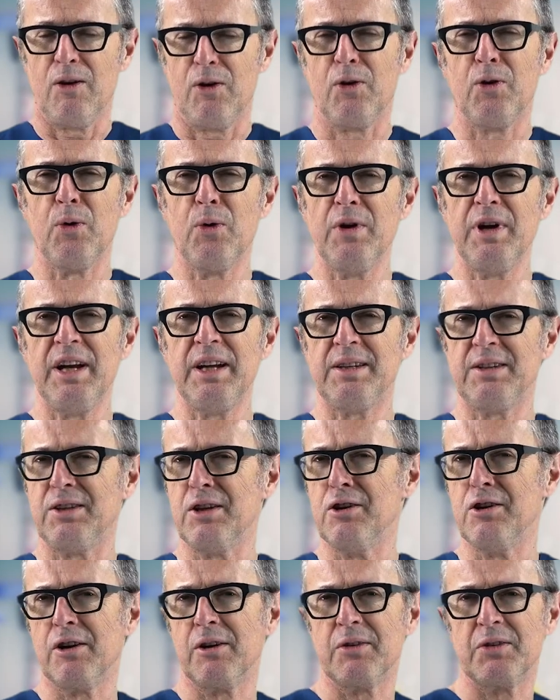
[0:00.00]
Who needs the
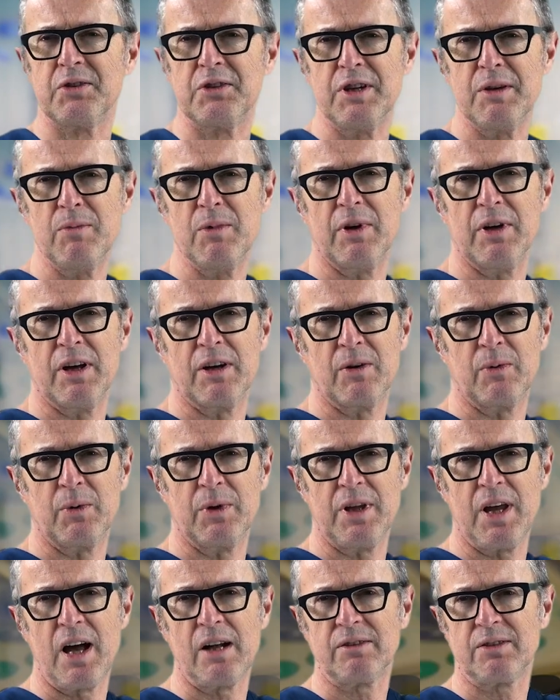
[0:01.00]
nerve stimulator with
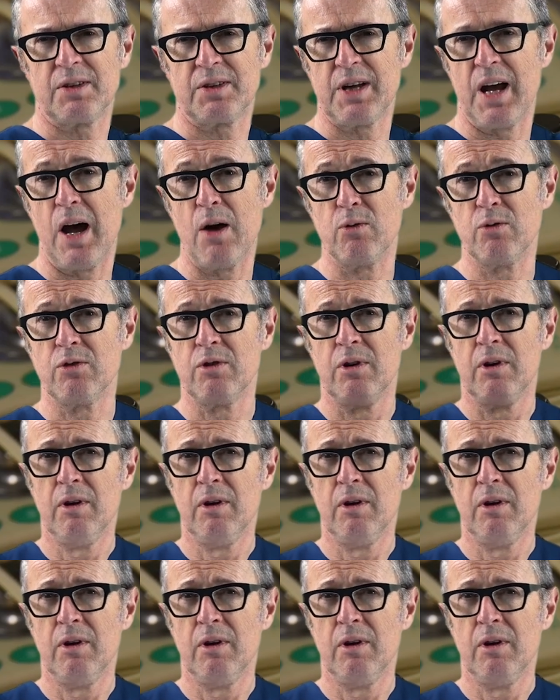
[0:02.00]
the ultrasound?